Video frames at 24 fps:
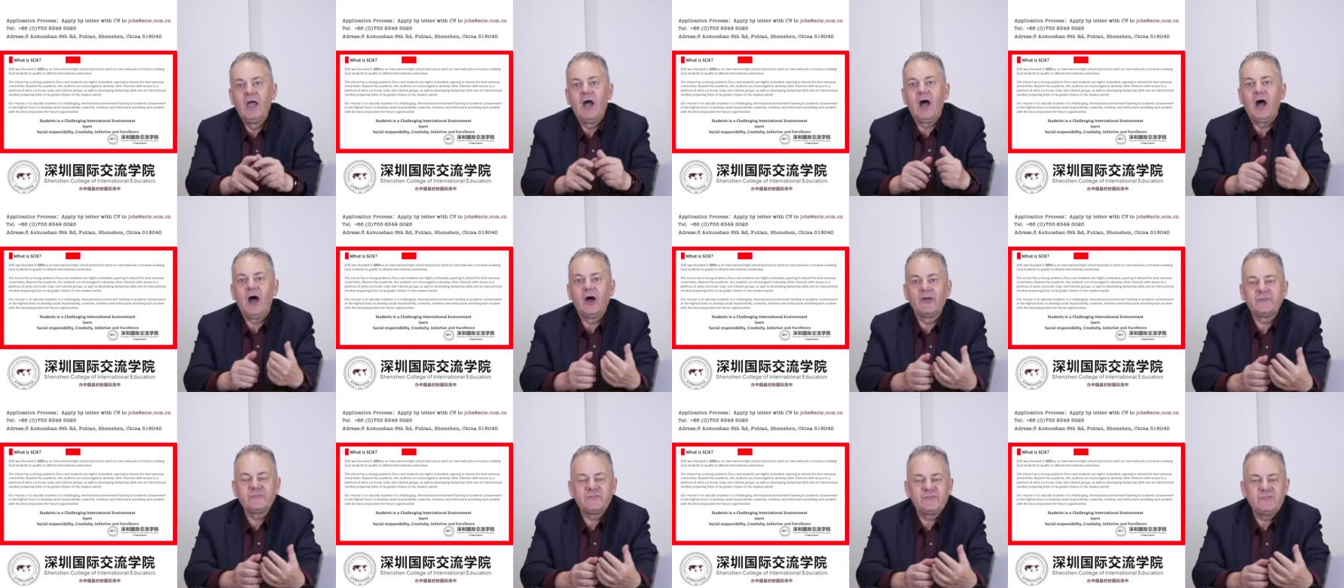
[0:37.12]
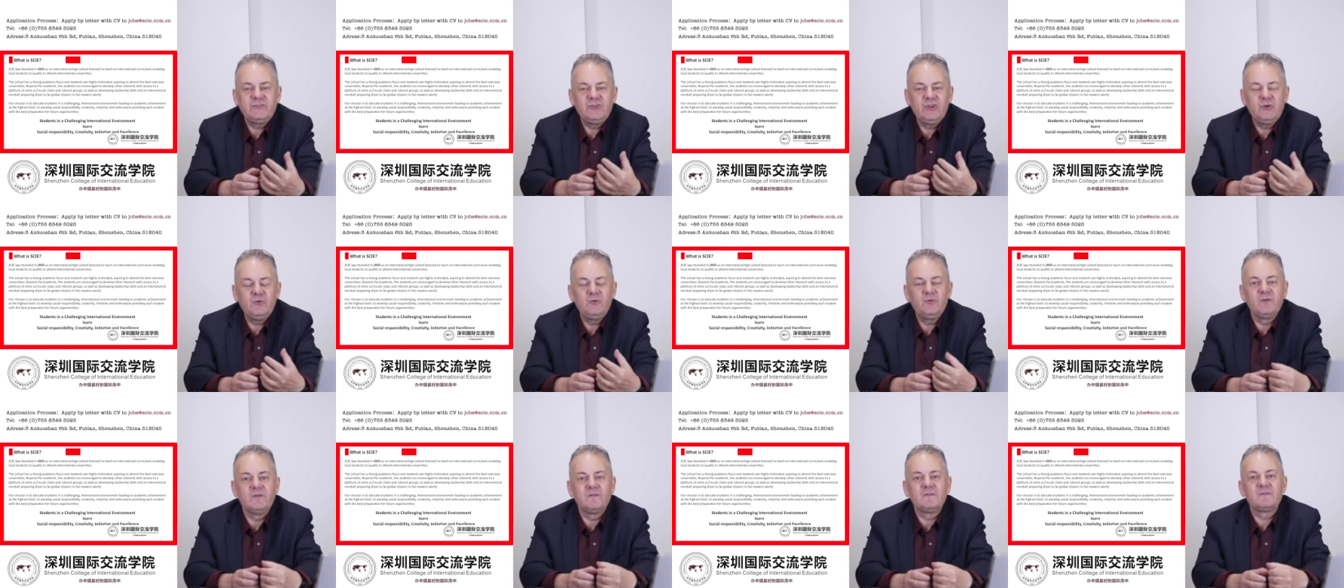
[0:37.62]
Our
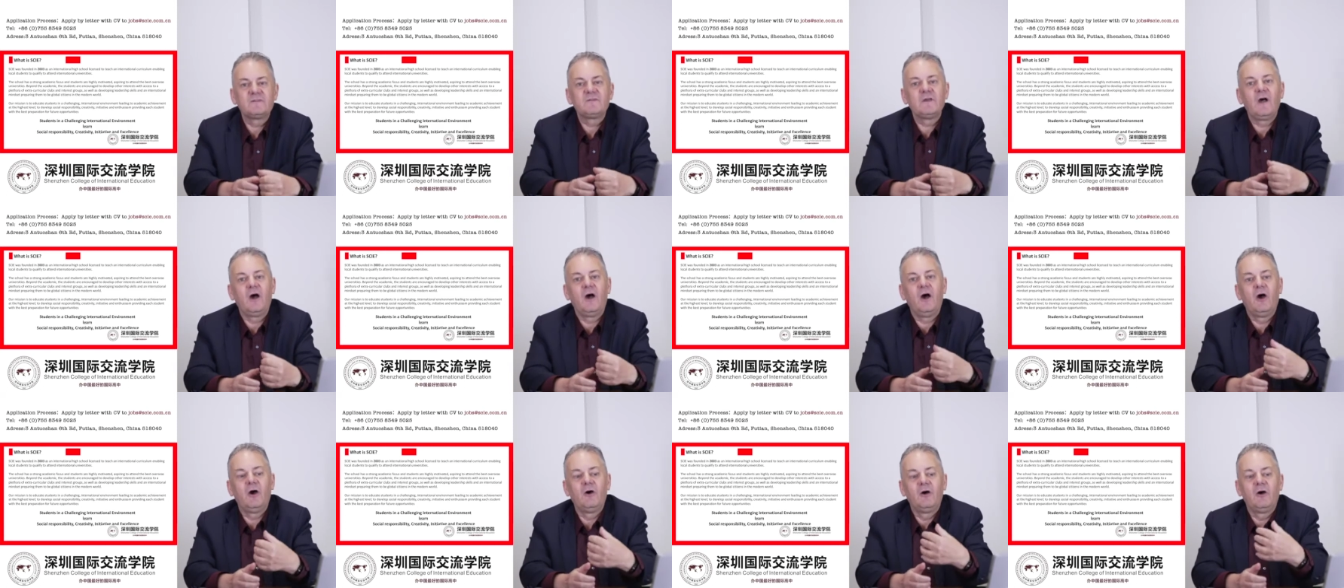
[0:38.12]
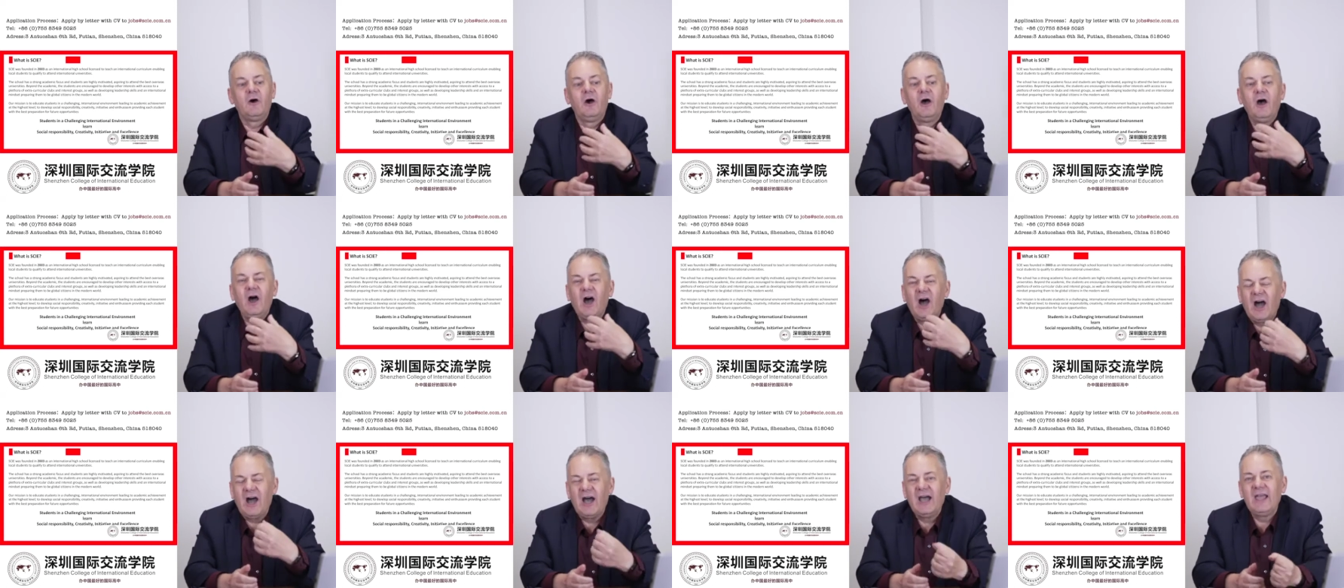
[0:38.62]
students are
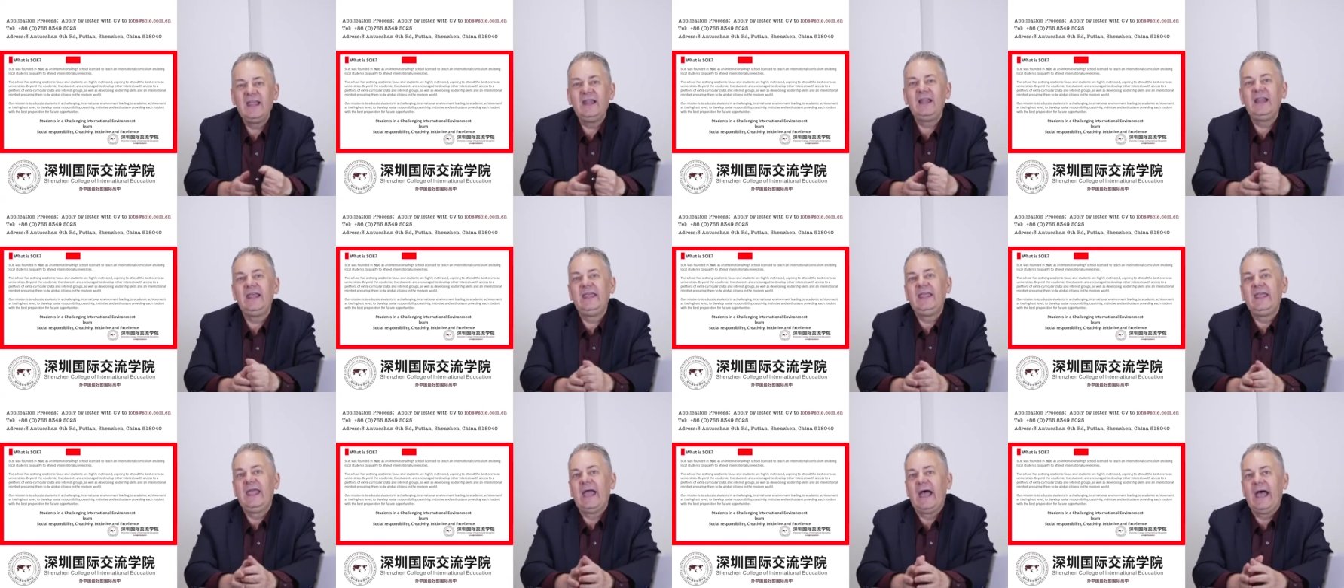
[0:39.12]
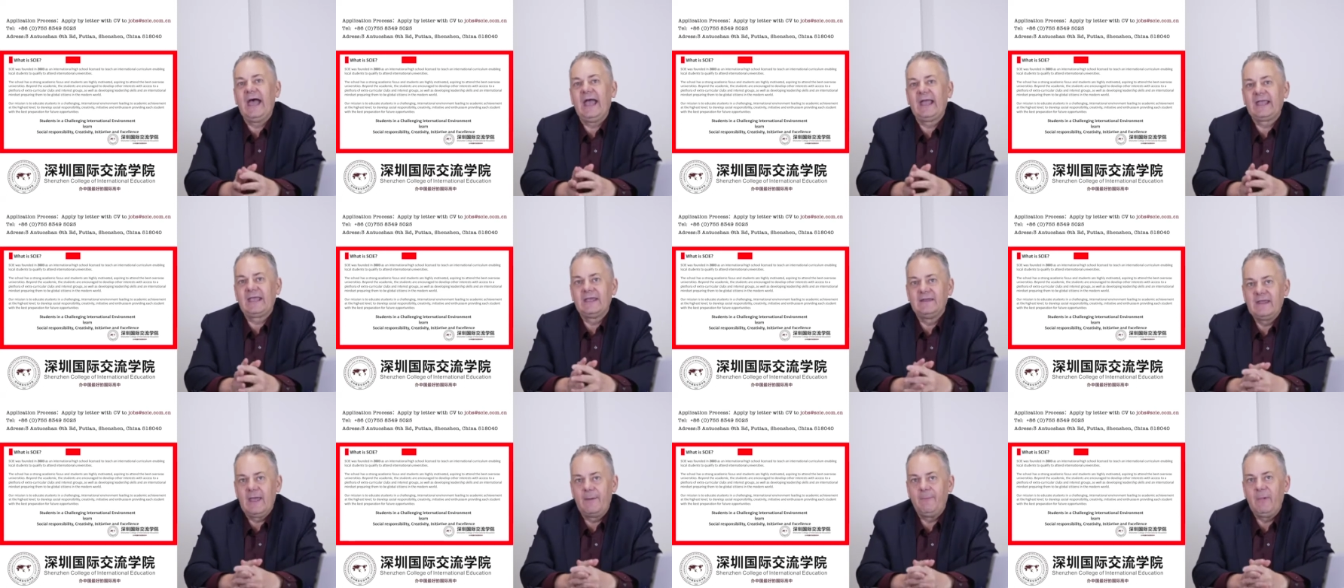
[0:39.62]
highly
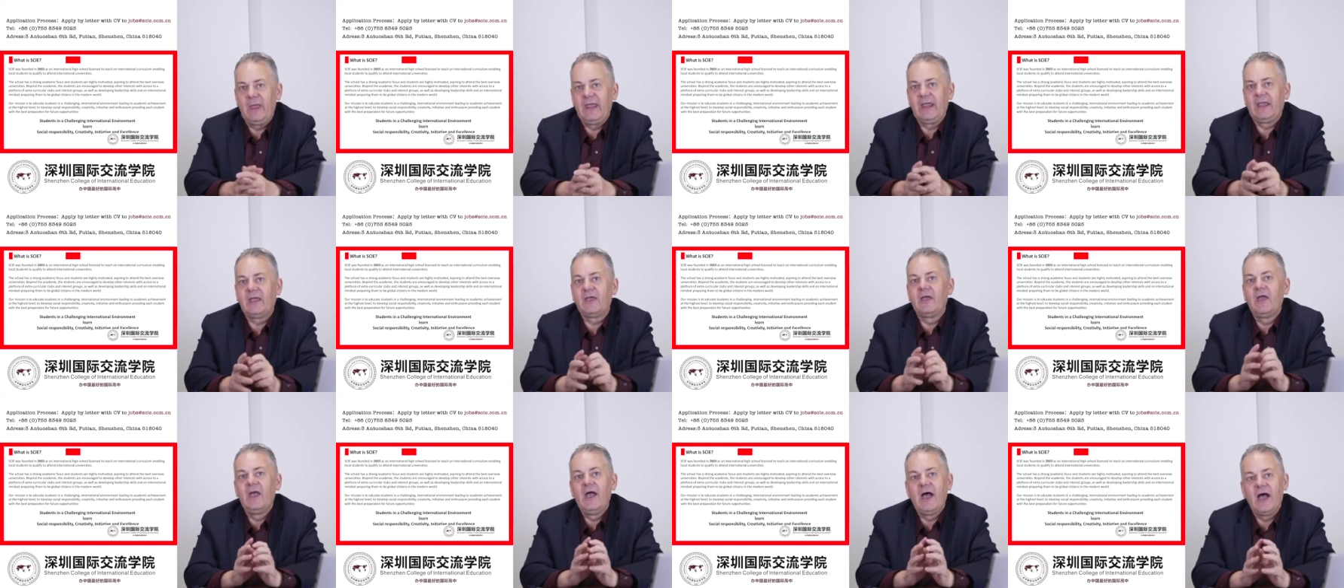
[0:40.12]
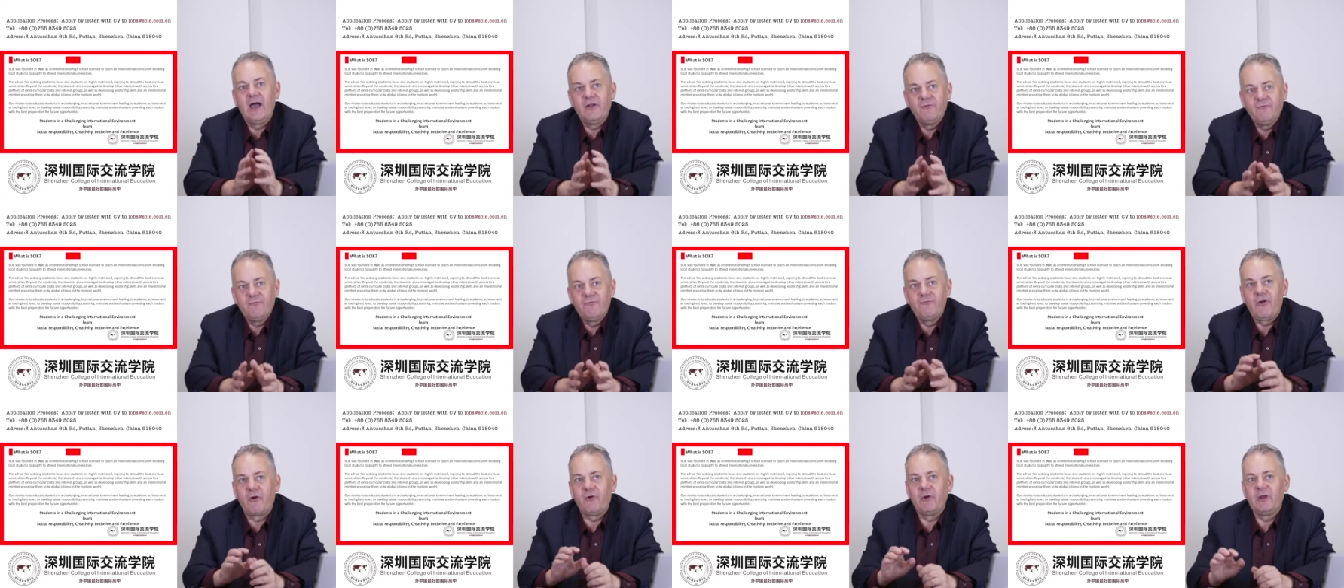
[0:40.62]
academic and
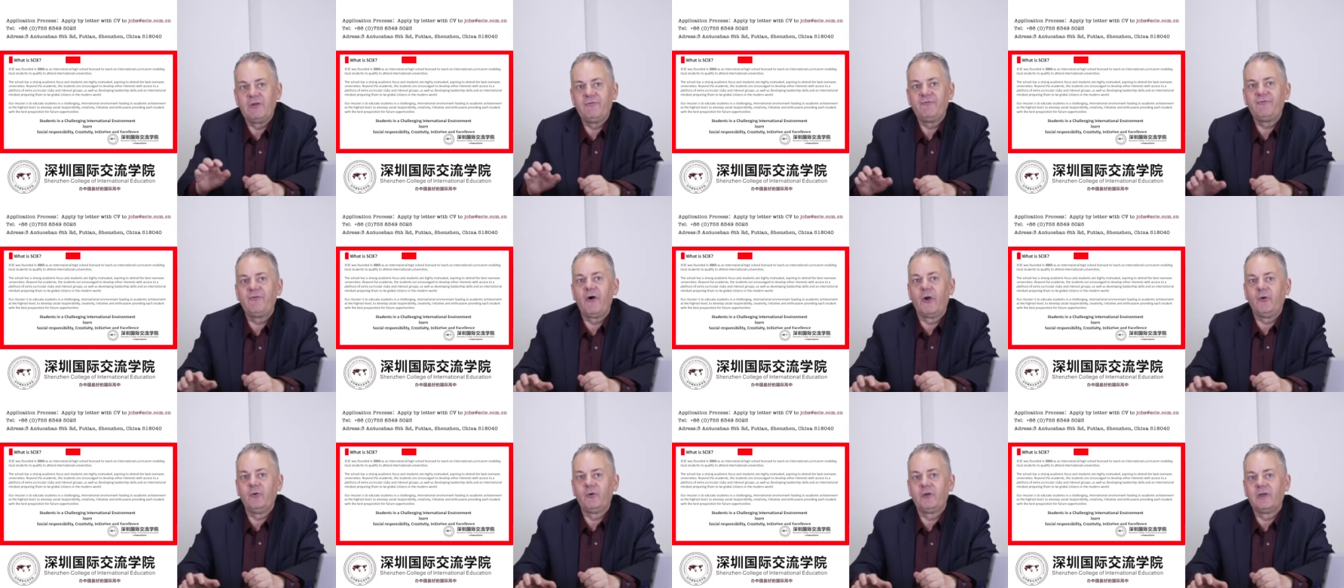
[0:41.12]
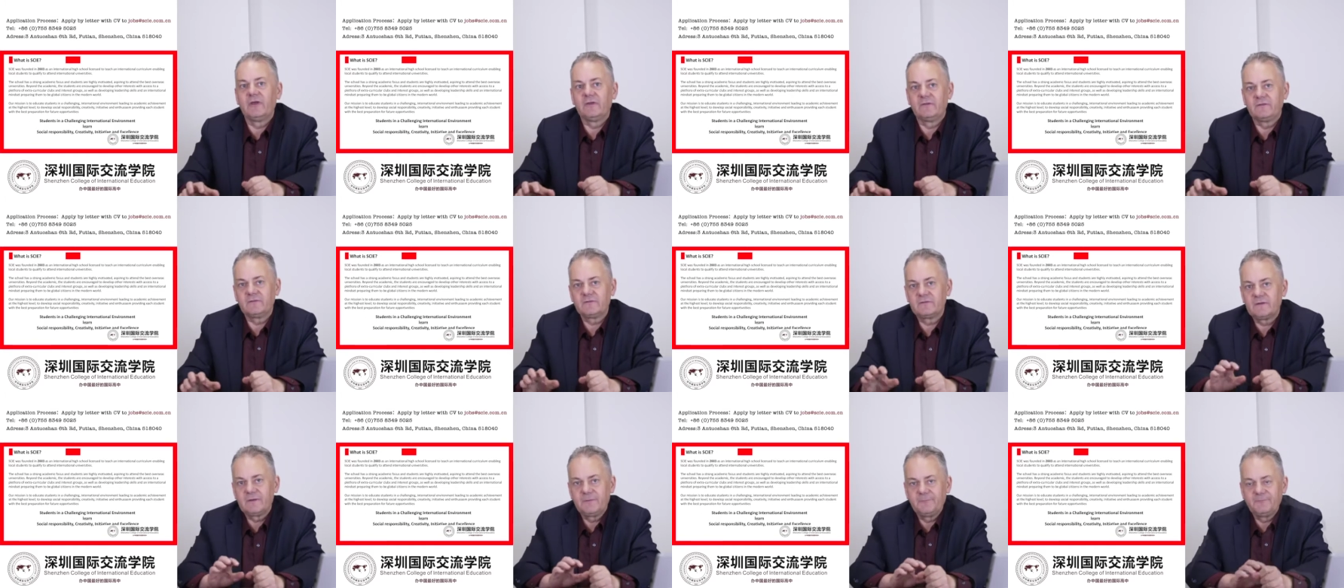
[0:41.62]
very
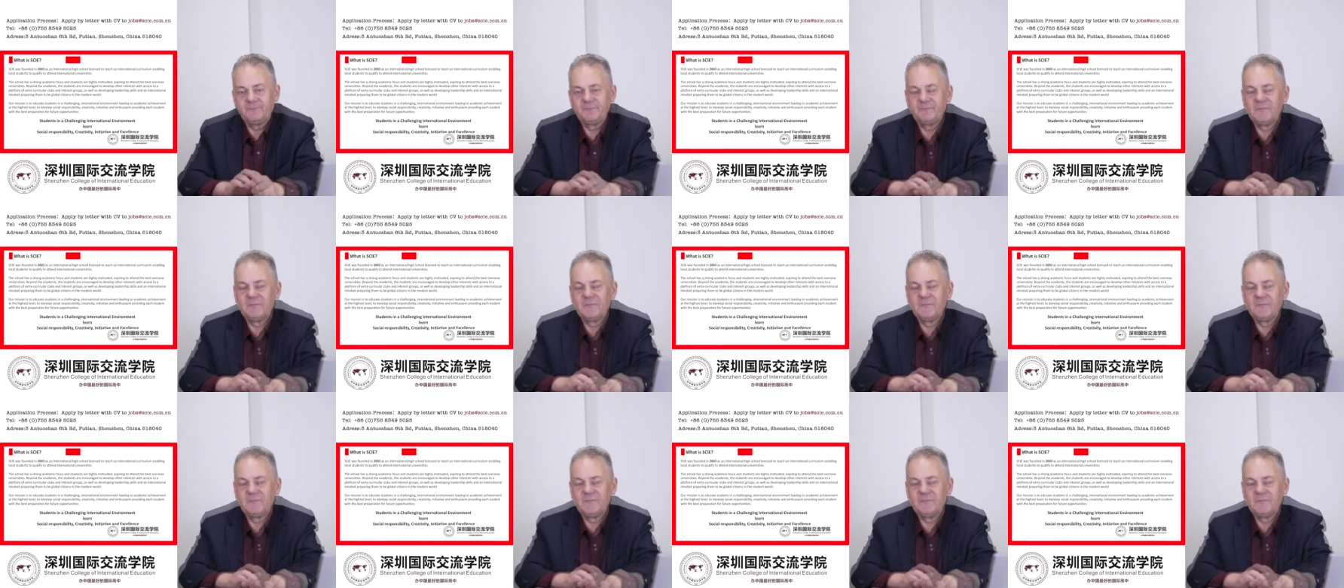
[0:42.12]
focused.